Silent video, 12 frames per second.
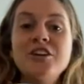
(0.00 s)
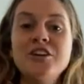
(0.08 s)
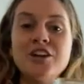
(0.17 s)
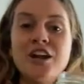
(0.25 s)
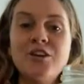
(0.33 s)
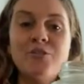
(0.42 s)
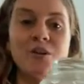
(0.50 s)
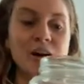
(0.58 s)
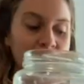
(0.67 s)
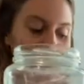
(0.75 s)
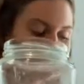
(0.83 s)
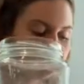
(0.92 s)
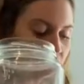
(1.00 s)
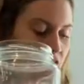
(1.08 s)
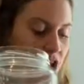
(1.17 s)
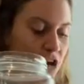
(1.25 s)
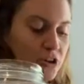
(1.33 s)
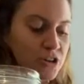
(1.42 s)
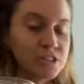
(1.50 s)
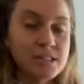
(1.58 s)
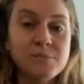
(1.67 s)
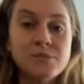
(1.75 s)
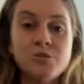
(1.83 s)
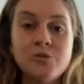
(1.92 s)
you're going to want a jar or
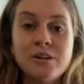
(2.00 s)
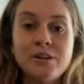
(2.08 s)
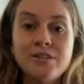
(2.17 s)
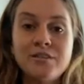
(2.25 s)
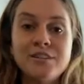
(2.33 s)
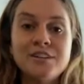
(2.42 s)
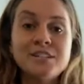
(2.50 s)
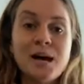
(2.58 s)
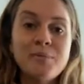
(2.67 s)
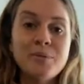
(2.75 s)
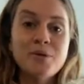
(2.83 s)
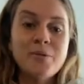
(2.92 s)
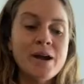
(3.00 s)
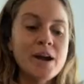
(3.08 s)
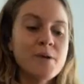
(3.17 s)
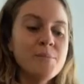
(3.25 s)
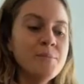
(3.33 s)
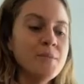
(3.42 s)
some sort of Tupperware,